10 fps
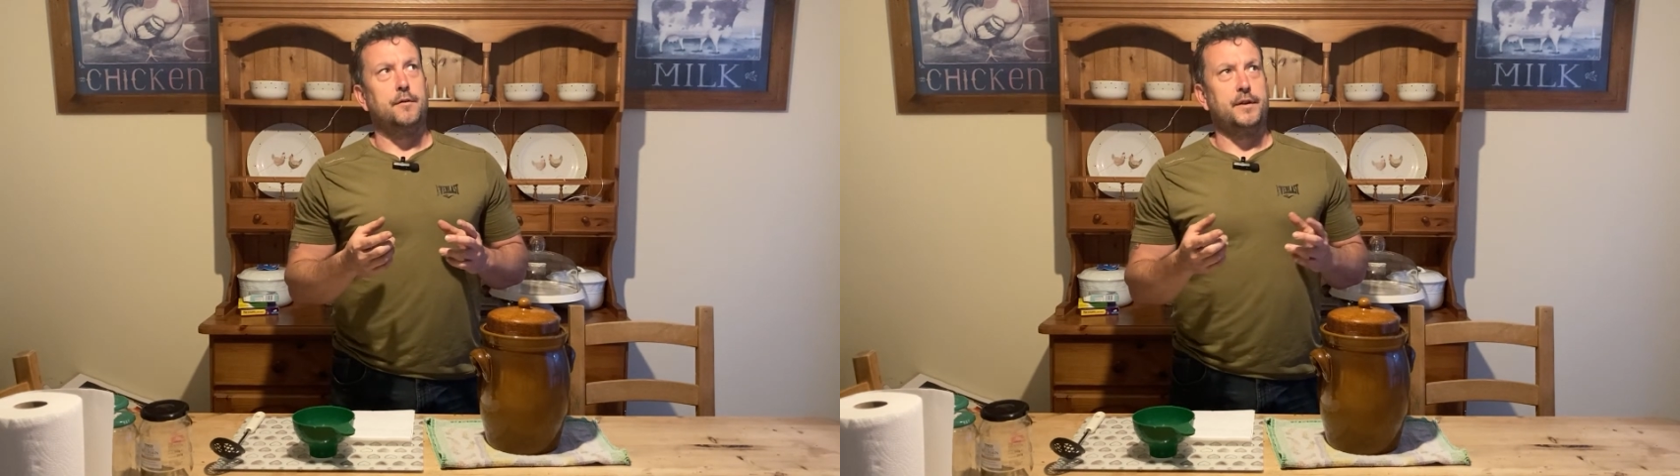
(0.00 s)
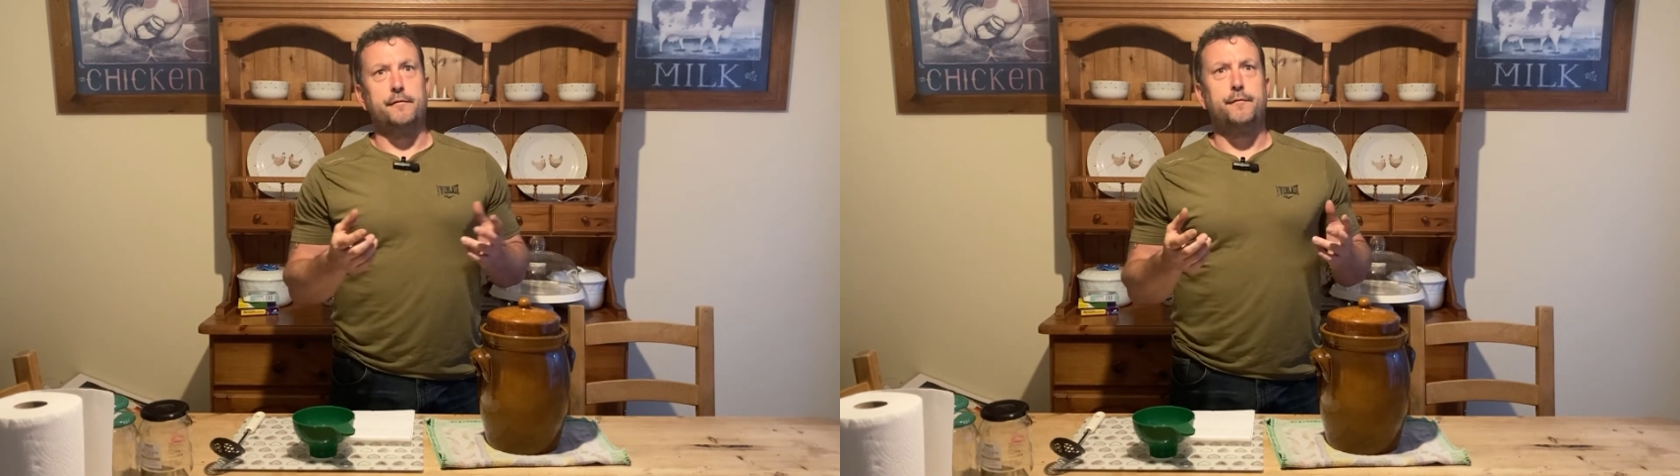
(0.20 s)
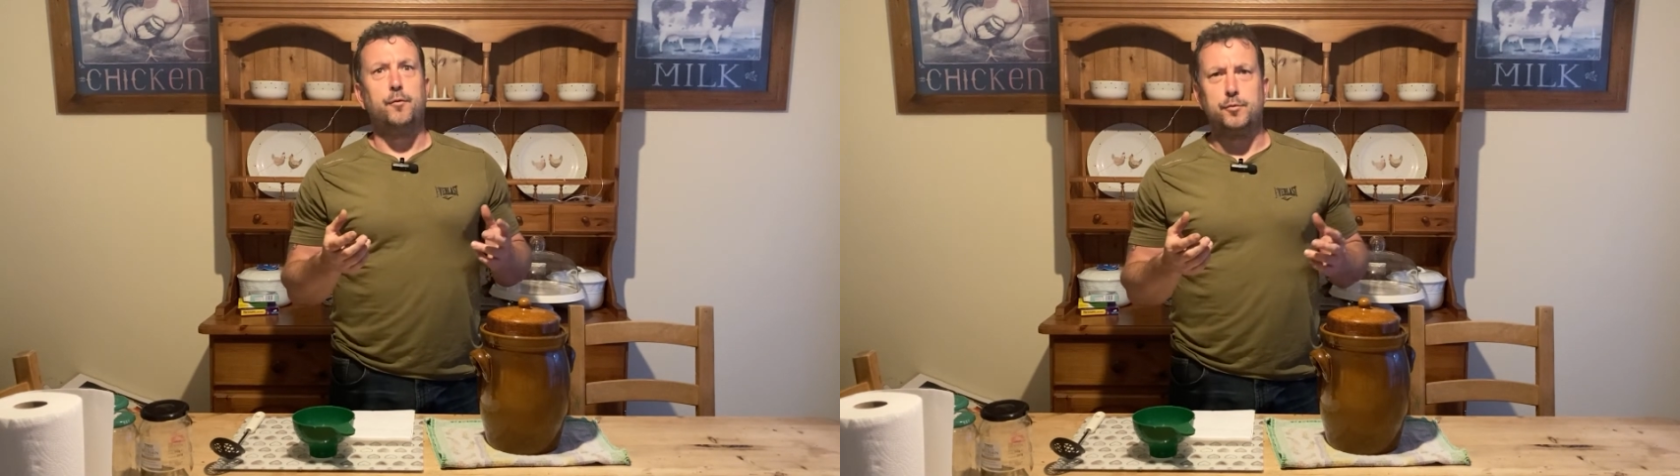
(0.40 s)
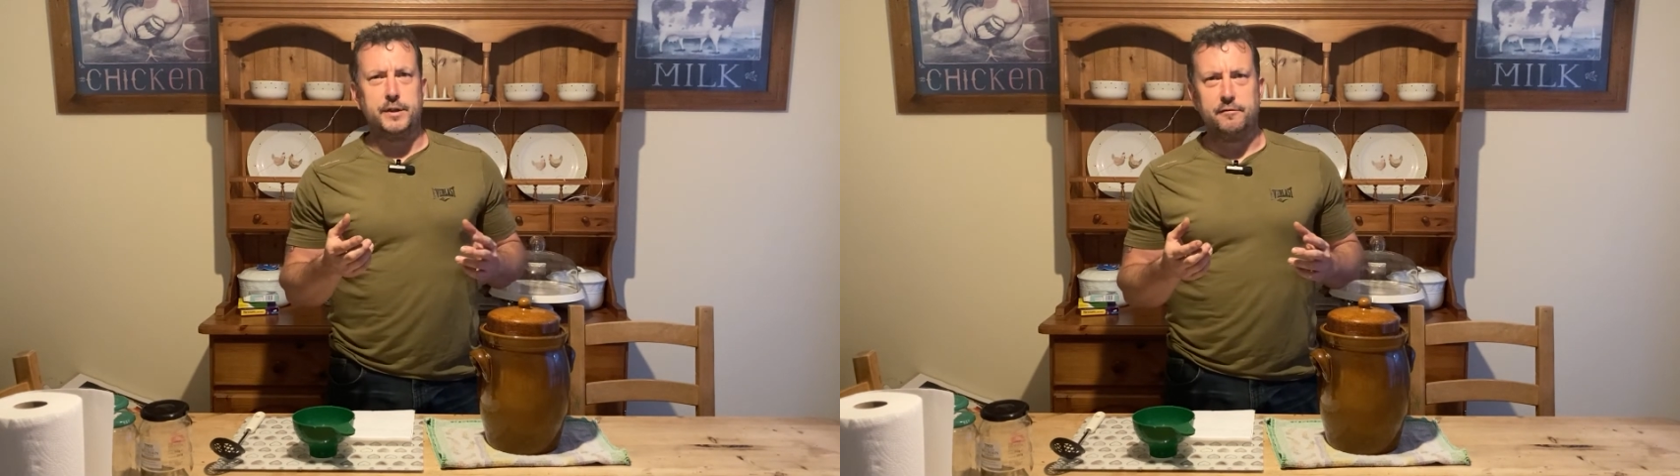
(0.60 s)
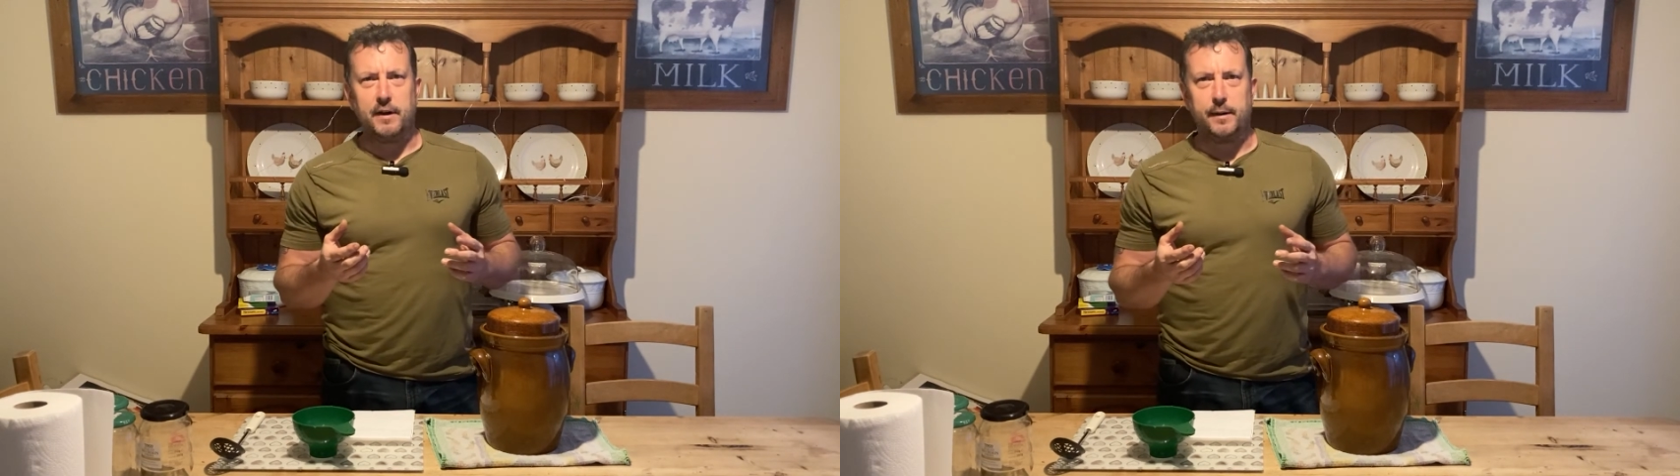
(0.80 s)
think 40
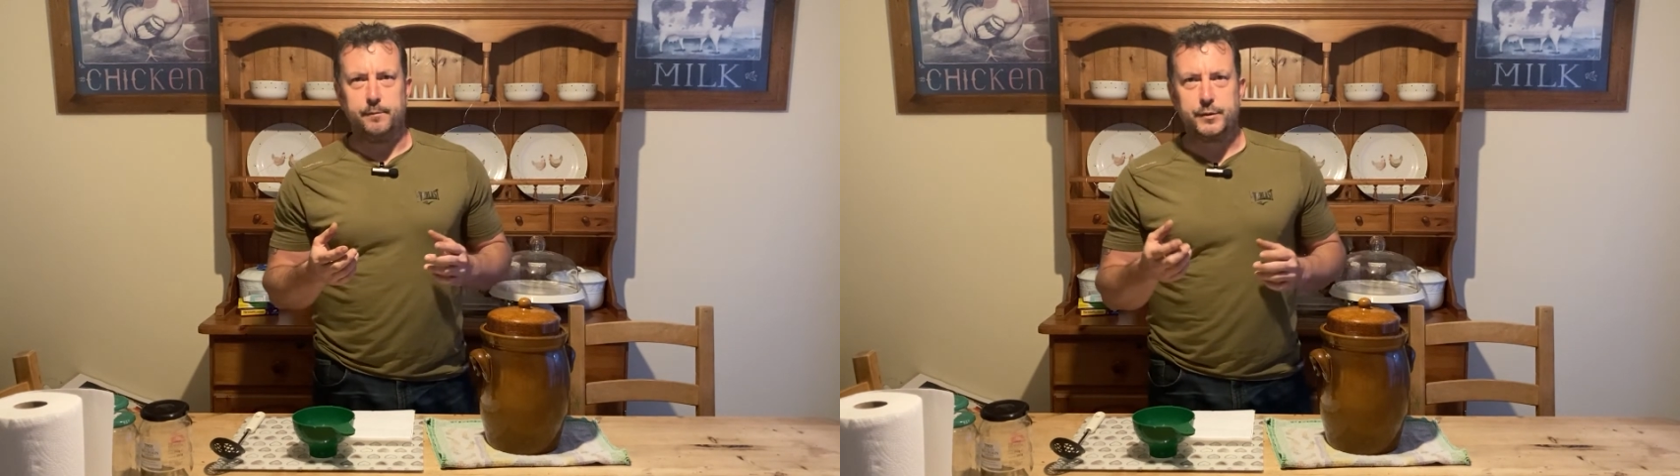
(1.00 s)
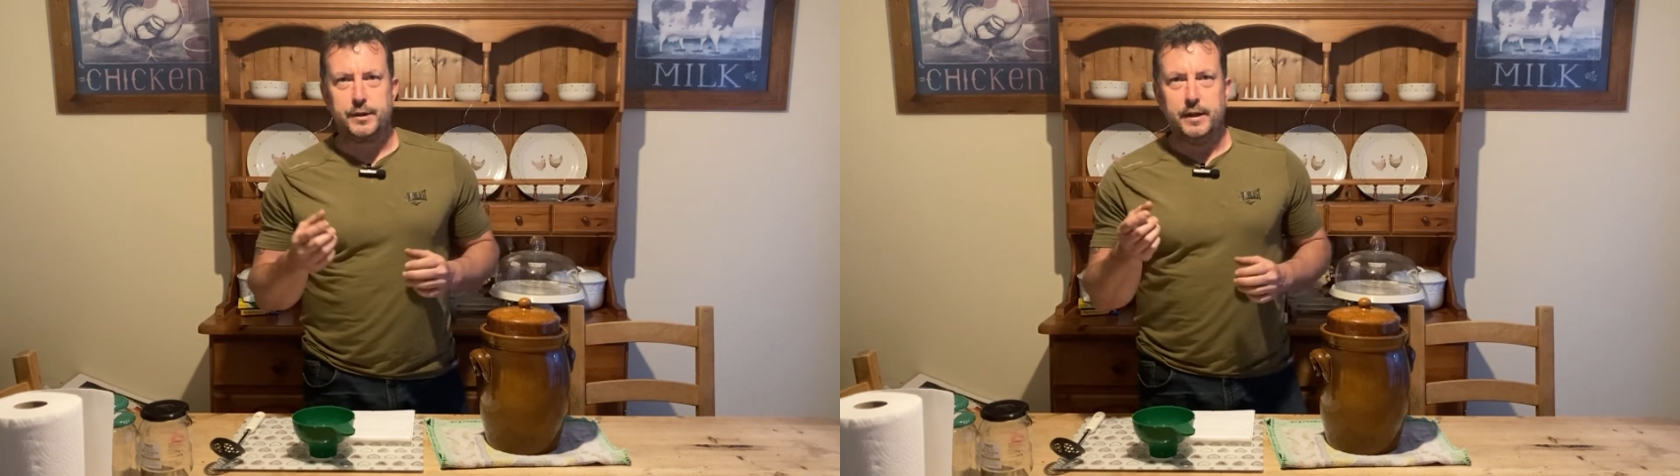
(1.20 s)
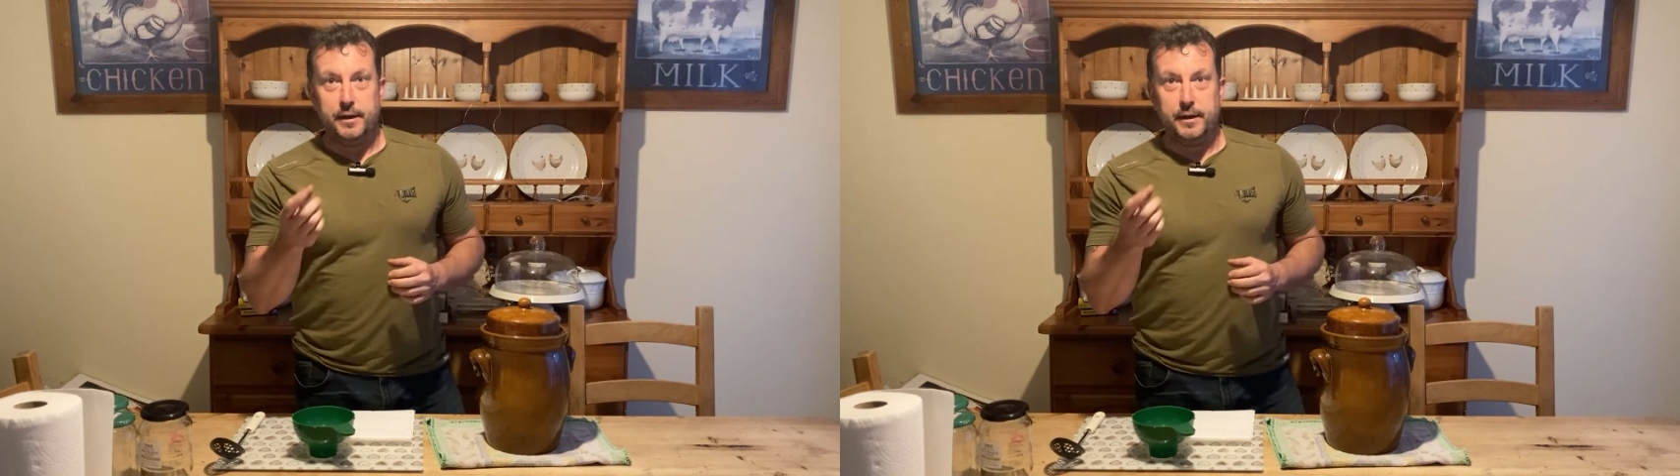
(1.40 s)
grams,